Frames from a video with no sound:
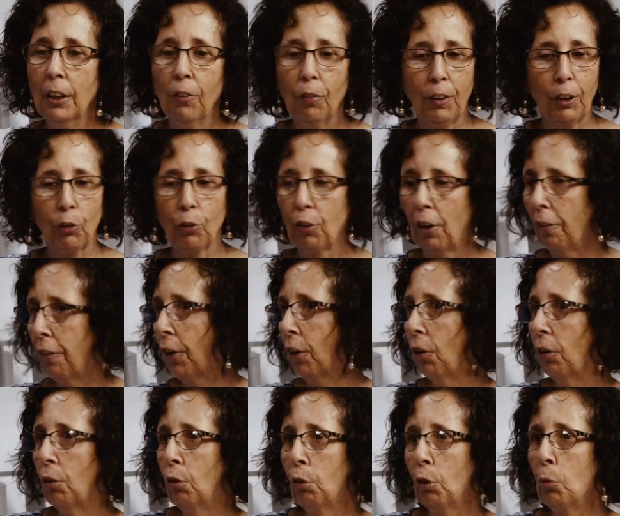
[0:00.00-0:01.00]
There's
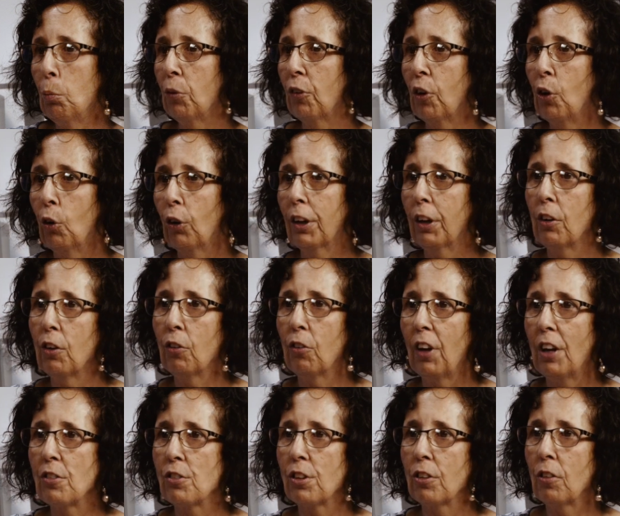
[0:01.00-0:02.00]
other groups and
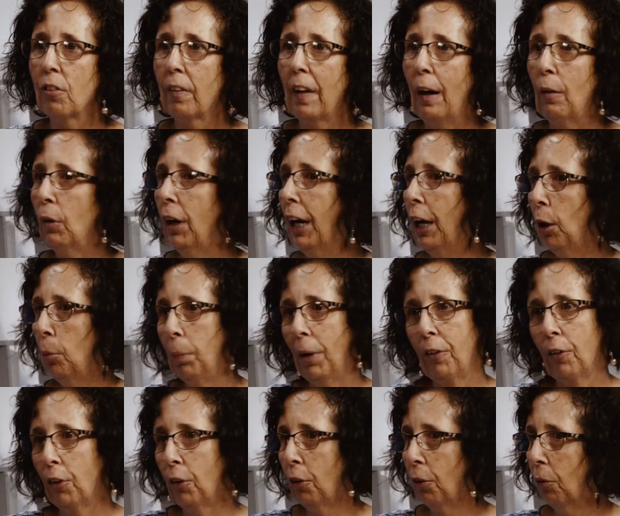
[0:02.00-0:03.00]
organizations that will help
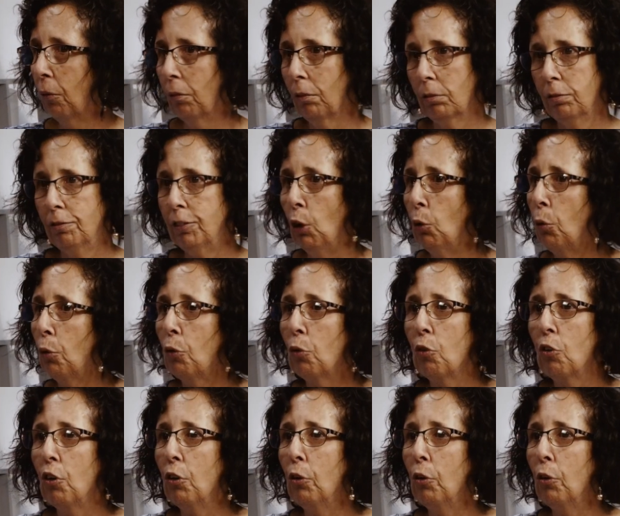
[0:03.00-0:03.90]
other folks too.